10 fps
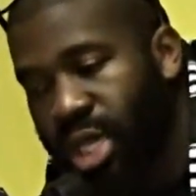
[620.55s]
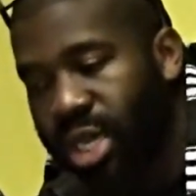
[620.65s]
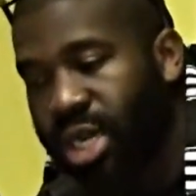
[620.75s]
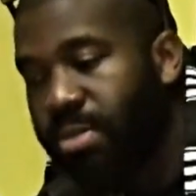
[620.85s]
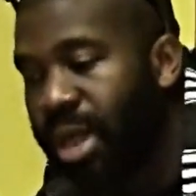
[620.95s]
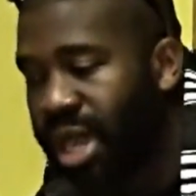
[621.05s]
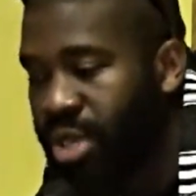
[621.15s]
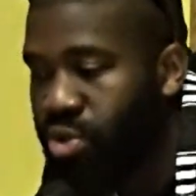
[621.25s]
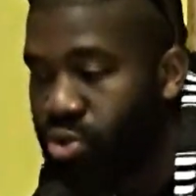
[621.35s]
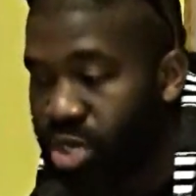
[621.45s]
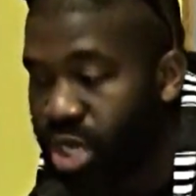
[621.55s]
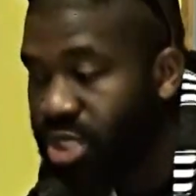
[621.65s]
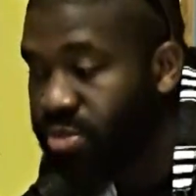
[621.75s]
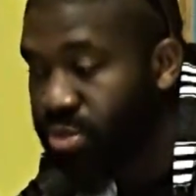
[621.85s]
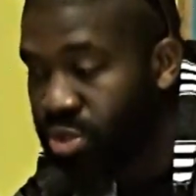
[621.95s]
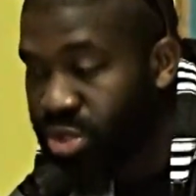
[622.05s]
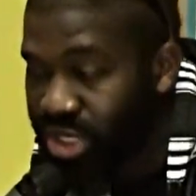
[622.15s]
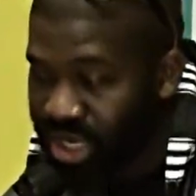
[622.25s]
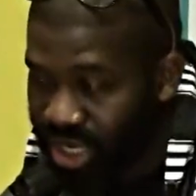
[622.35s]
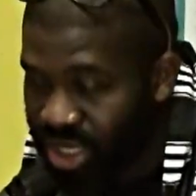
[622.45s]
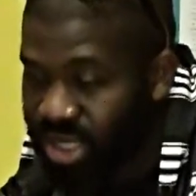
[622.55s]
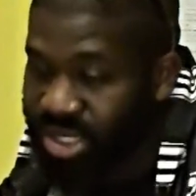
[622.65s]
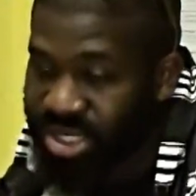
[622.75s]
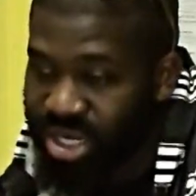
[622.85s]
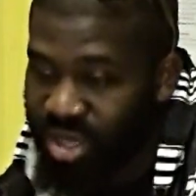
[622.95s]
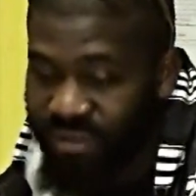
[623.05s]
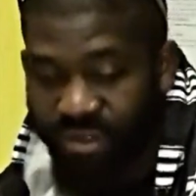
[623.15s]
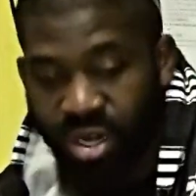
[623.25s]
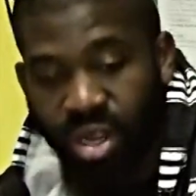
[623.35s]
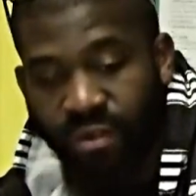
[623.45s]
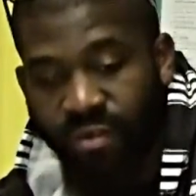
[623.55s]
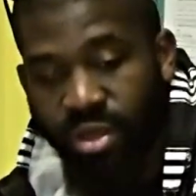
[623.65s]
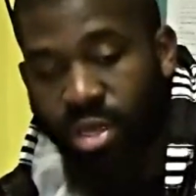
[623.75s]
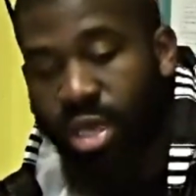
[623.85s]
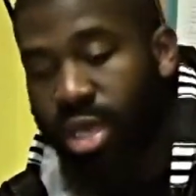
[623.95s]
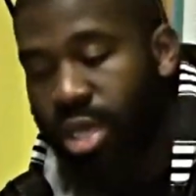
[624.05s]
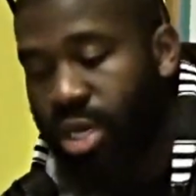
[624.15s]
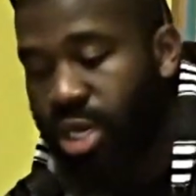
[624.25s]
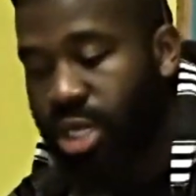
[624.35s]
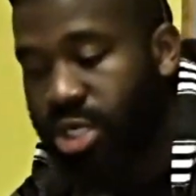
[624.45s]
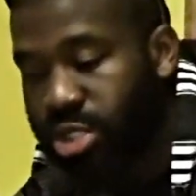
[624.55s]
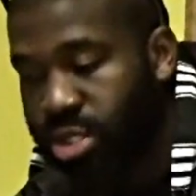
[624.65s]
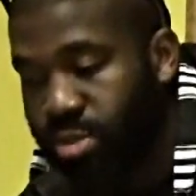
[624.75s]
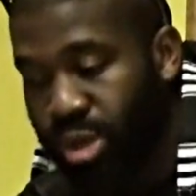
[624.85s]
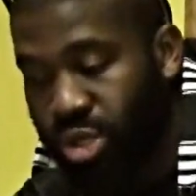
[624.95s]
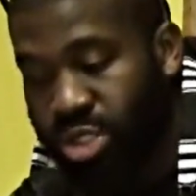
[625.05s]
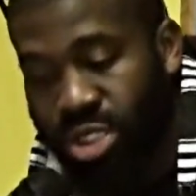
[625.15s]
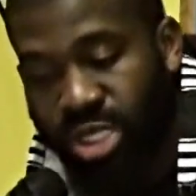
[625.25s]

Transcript: anybody who does music in the city of Philadelphia needs to purchase